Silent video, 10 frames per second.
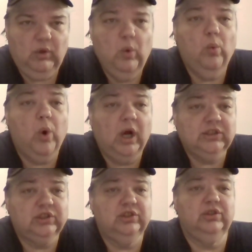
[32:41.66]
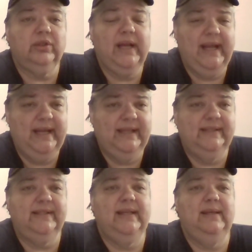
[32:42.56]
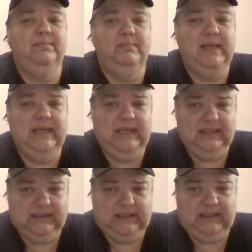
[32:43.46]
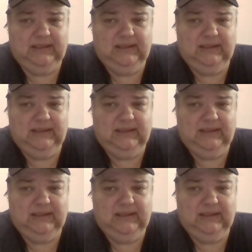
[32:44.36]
wash your hands immediately.